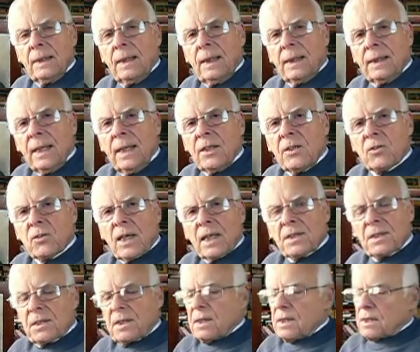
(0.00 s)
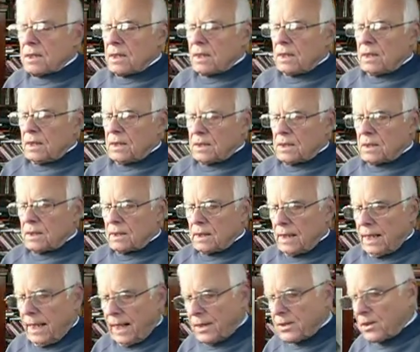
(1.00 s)
And he trusted to
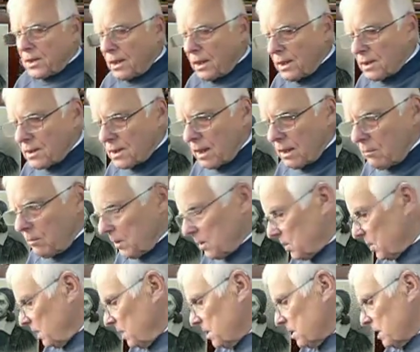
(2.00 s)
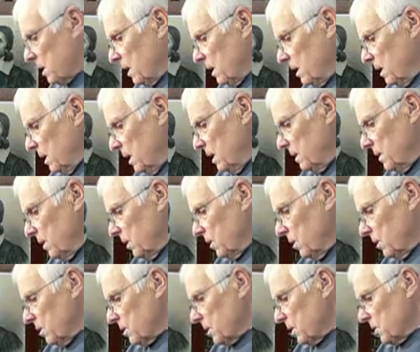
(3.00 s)
the excellency which is in the
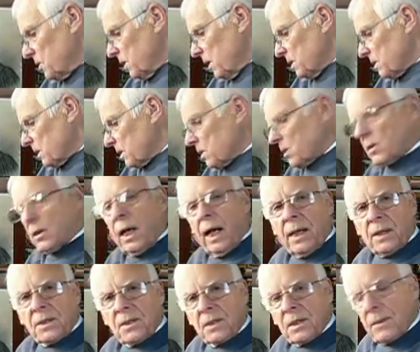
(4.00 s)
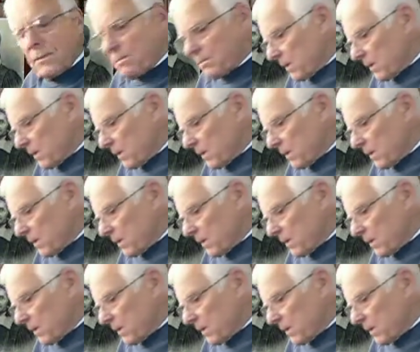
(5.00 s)
Lord Jesus Christ.